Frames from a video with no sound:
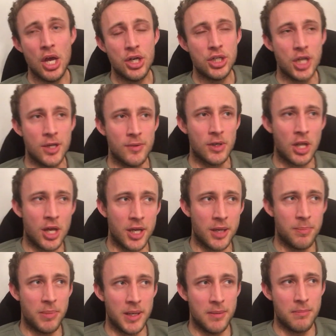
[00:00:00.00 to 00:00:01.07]
don't
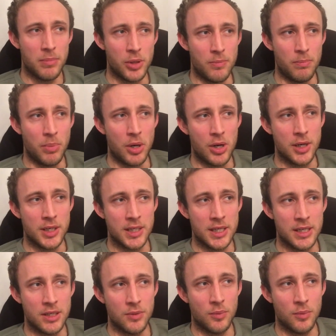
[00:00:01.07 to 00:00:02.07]
like being bombarded